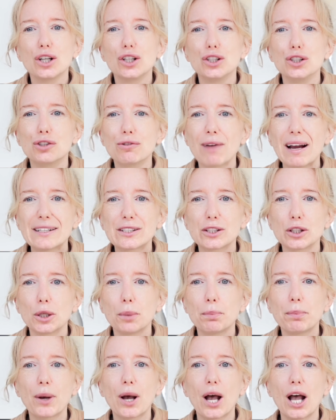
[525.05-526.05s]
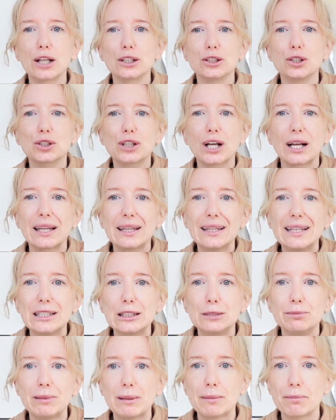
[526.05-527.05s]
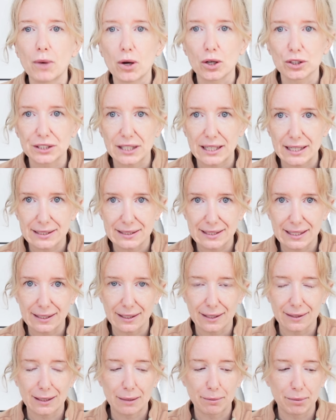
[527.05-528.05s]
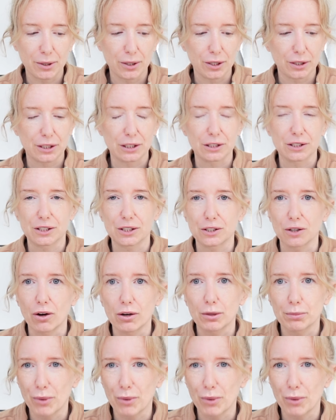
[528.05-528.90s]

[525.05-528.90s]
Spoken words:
dress up and look a little bit more dainty than the Birkenstock,